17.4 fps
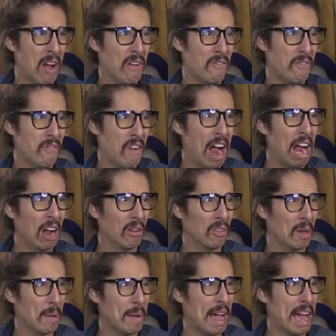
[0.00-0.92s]
I
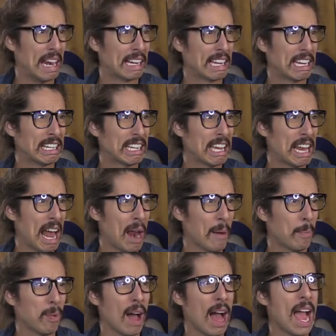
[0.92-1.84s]
failed the mannequin. Get out
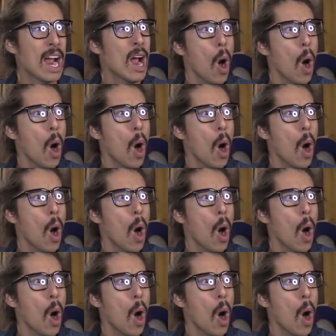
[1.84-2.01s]
of play.